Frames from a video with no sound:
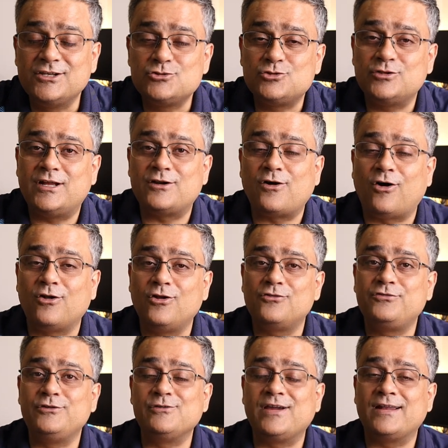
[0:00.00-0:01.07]
so that all
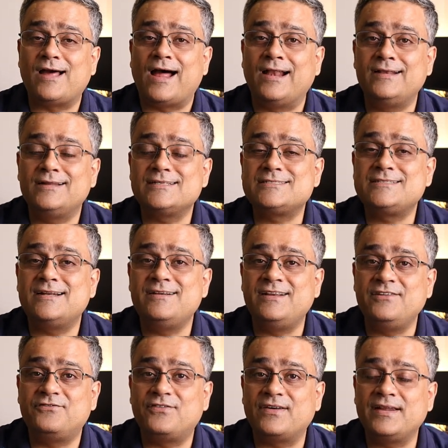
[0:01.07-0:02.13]
of you can understand
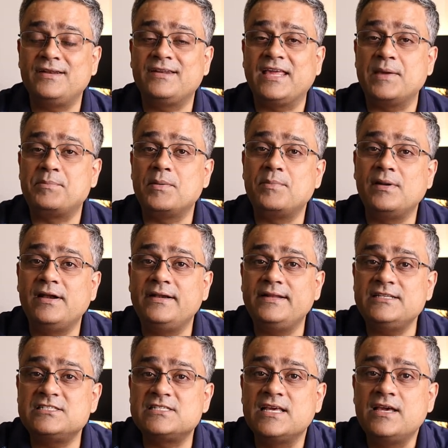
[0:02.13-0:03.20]
different
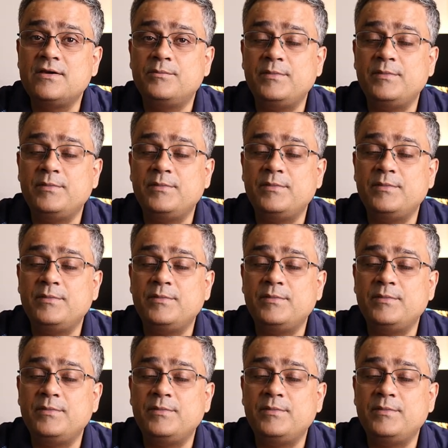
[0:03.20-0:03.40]
capabilities